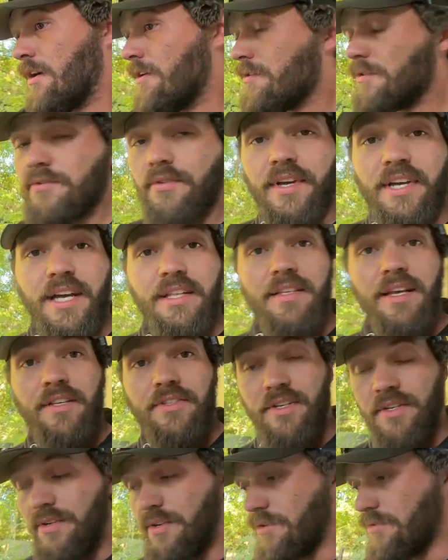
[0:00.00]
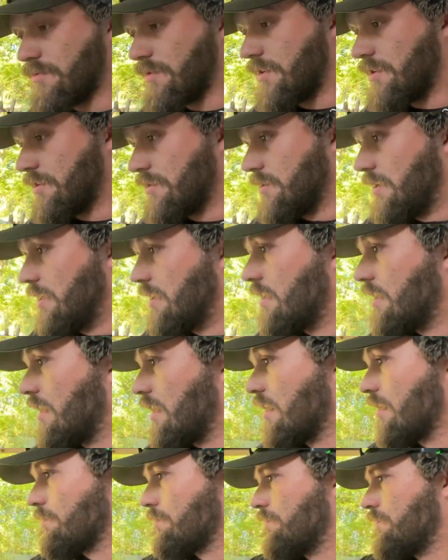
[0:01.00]
So I got that sitting here running.
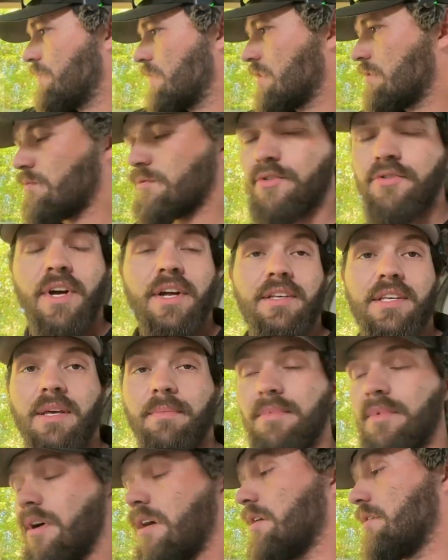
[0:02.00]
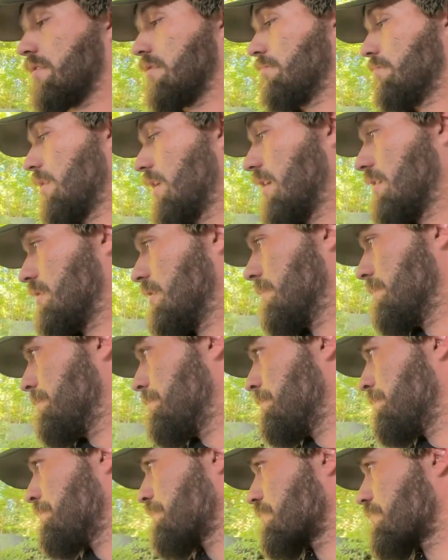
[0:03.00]
Was trying to keep an eye on it. But
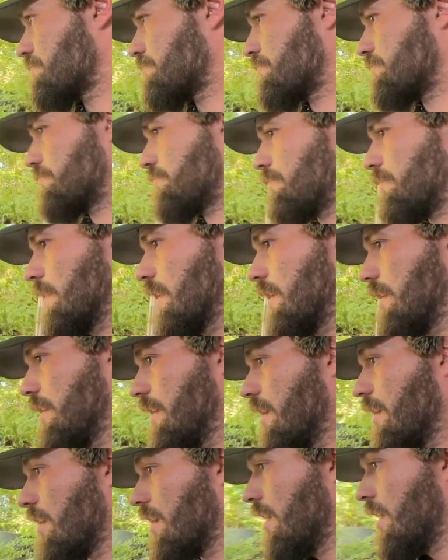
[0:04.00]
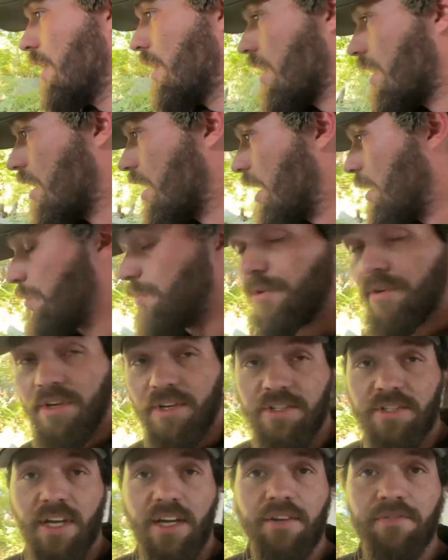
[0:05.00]
yeah, I'm pretty
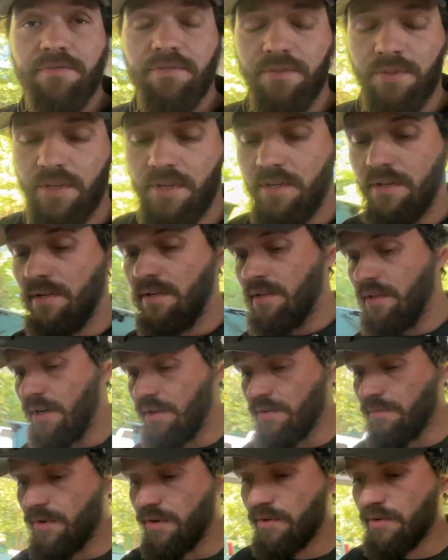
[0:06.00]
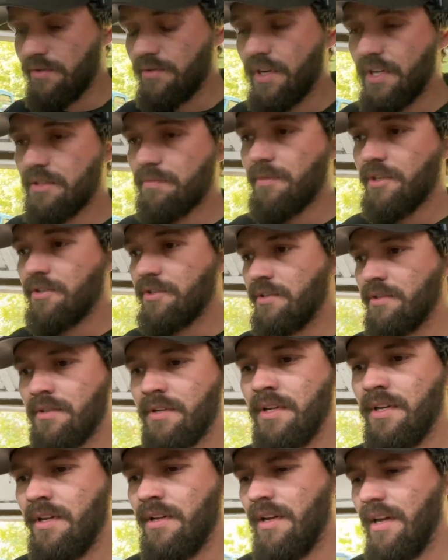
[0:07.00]
excited for the other motor and transmission,
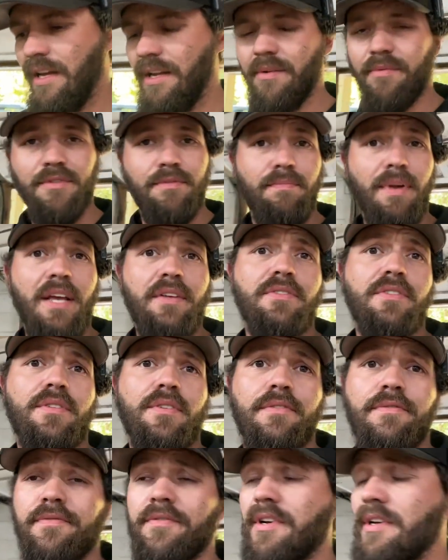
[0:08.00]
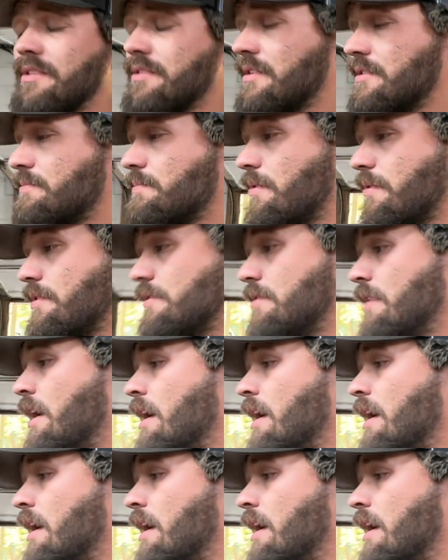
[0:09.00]
and it was basically free at this point.